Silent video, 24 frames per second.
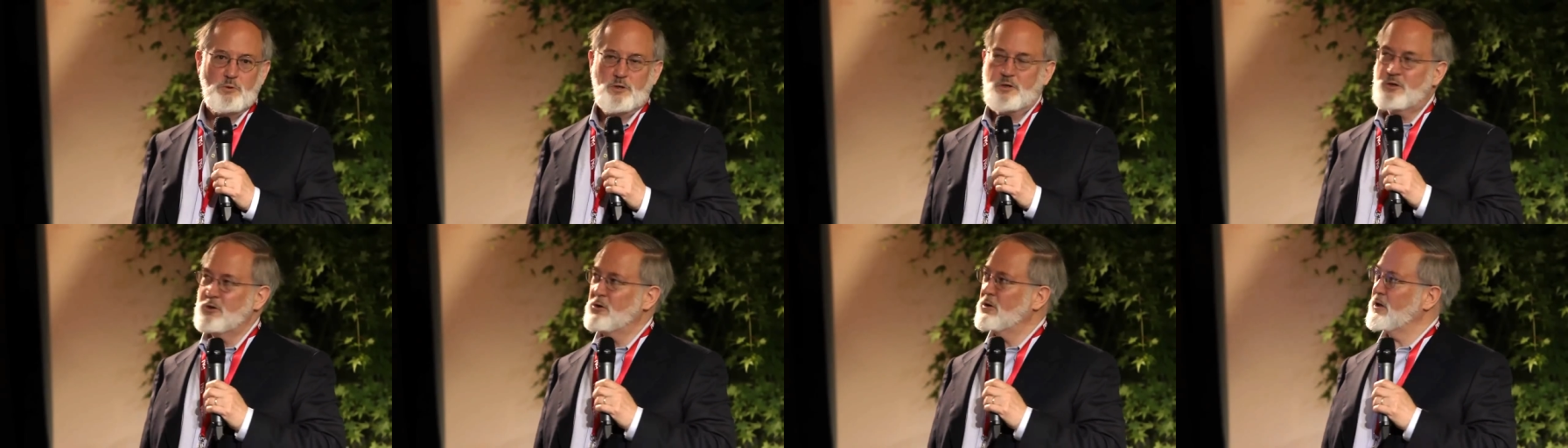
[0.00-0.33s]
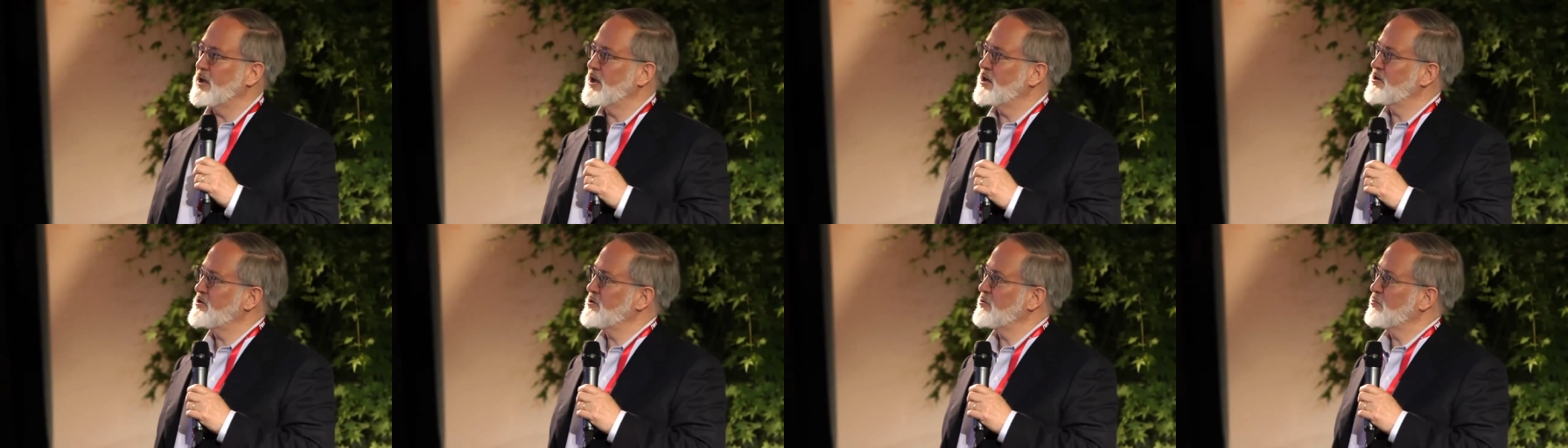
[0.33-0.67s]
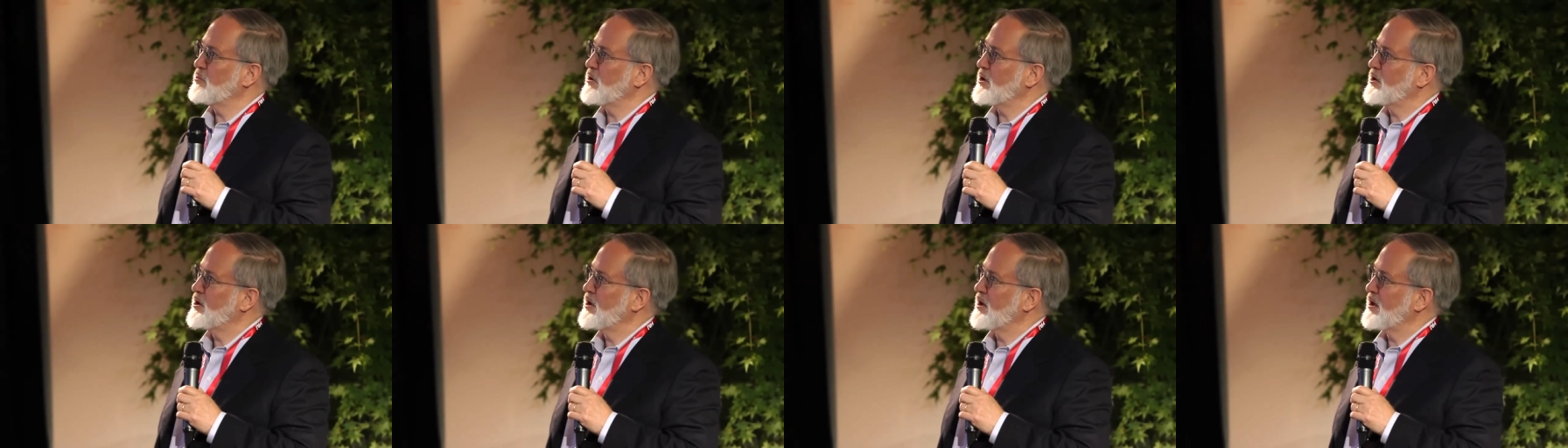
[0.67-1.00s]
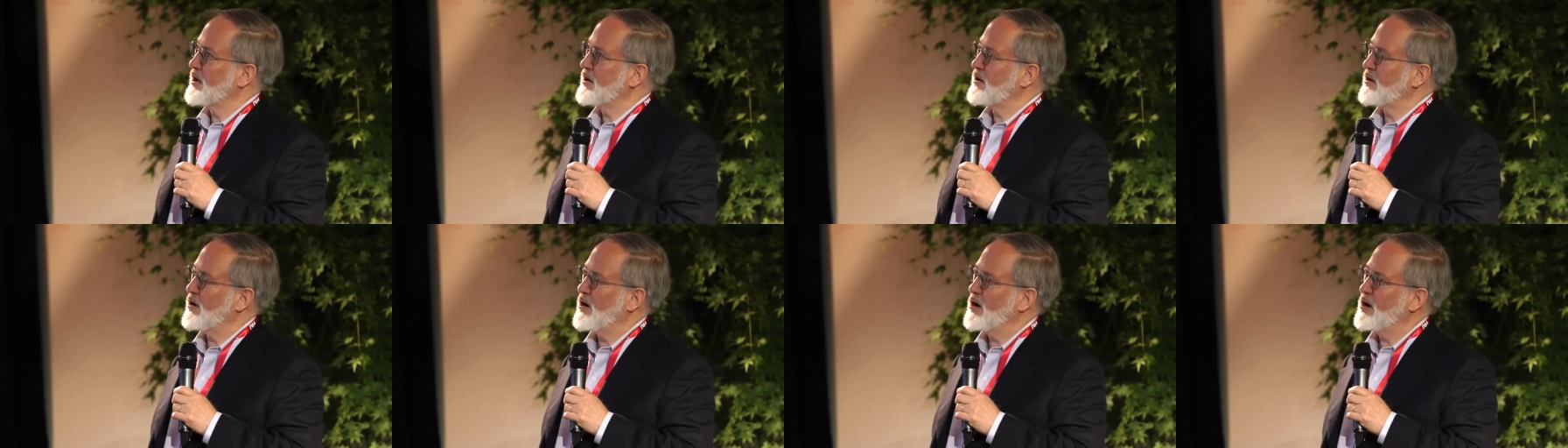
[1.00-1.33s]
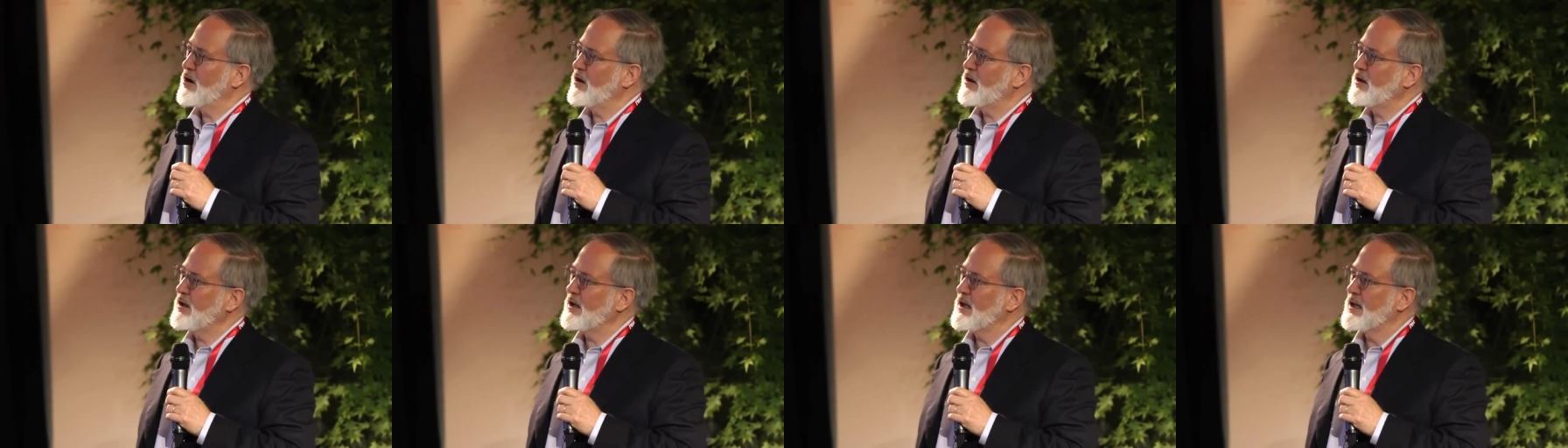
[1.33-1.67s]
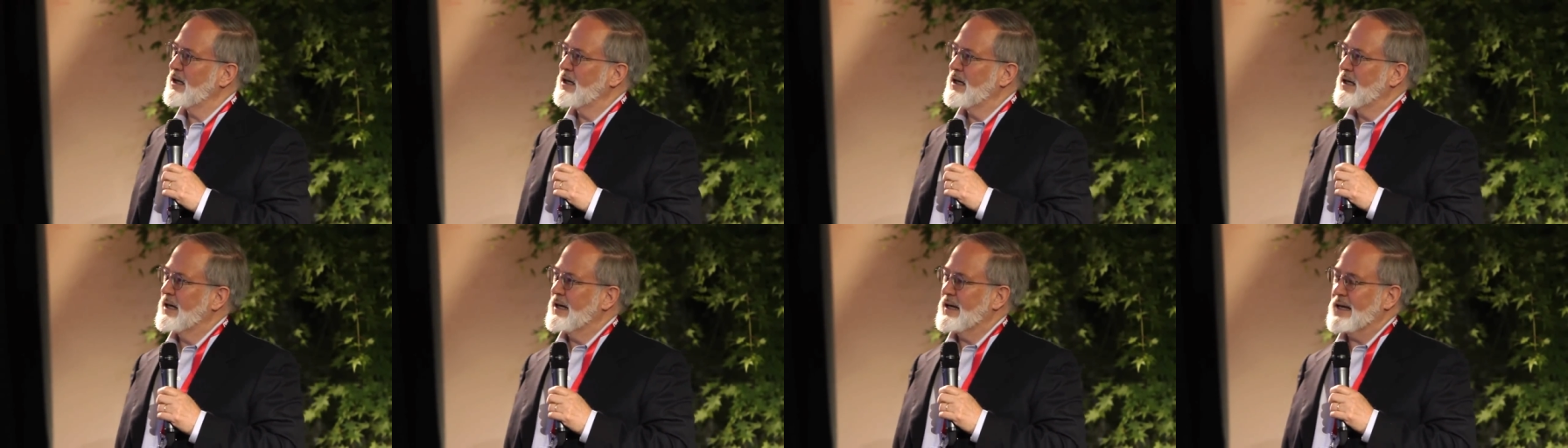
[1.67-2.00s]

What we're doing isn't working at all.